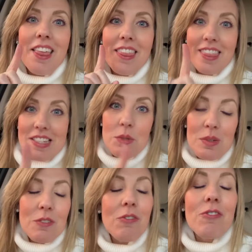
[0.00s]
This
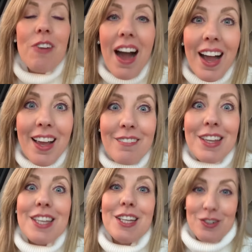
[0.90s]
was five
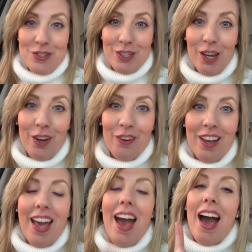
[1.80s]
years ago.
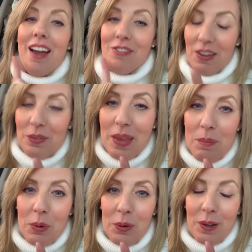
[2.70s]
I followed that
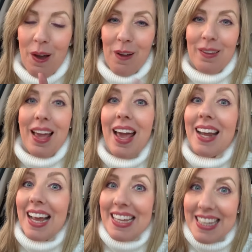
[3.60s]
protocol and
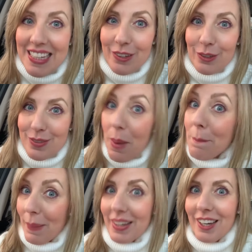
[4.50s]
I healed
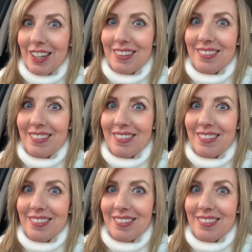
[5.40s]
my gut.